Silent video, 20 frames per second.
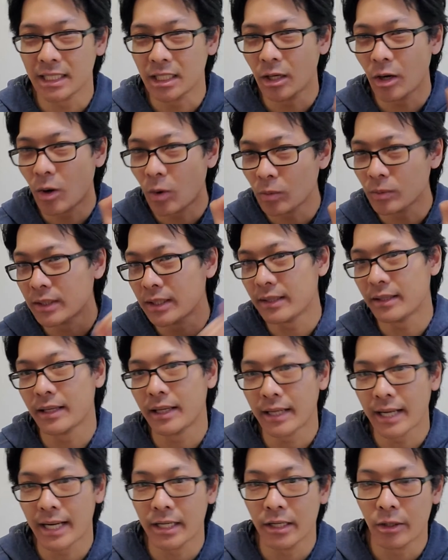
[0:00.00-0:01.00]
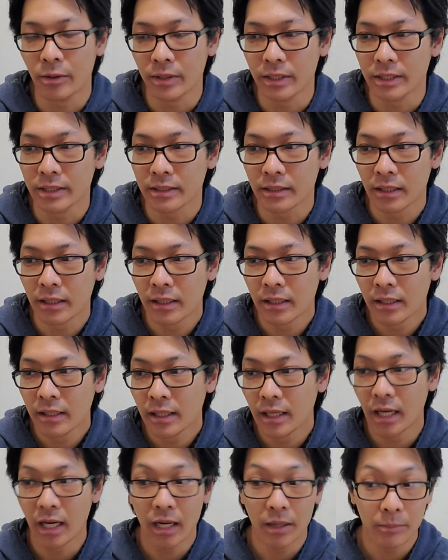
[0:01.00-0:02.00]
the only thing I noticed.
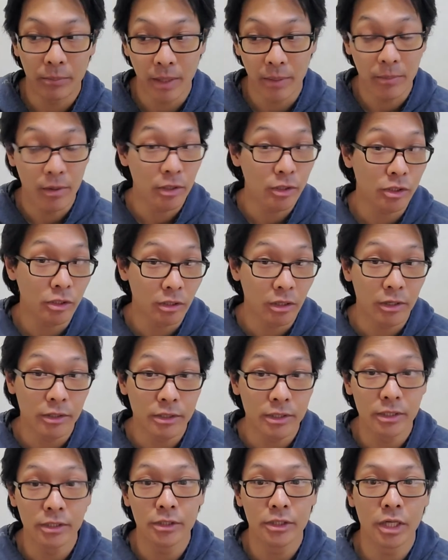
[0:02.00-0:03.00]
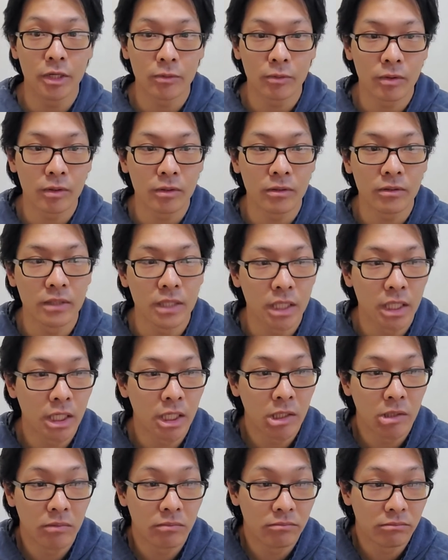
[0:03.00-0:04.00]
My martial arts in general,
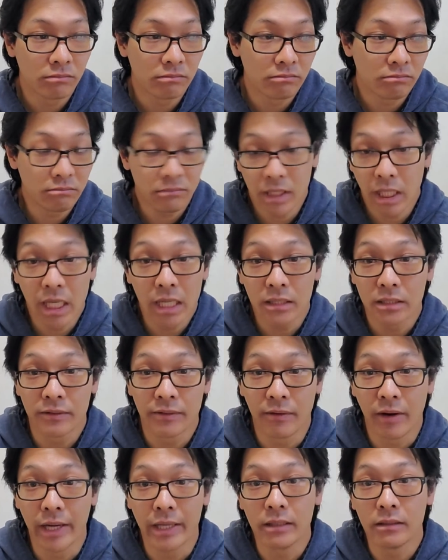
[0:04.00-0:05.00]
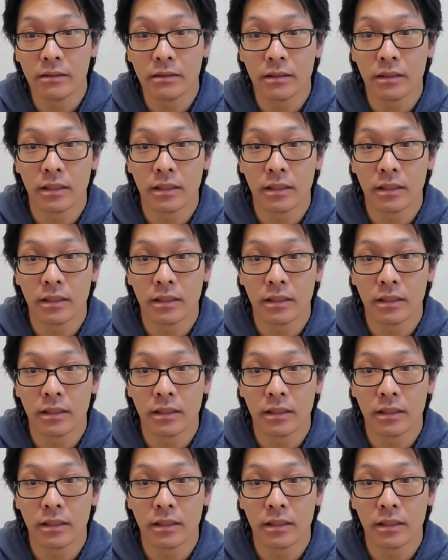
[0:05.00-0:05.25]
yeah, it's fine.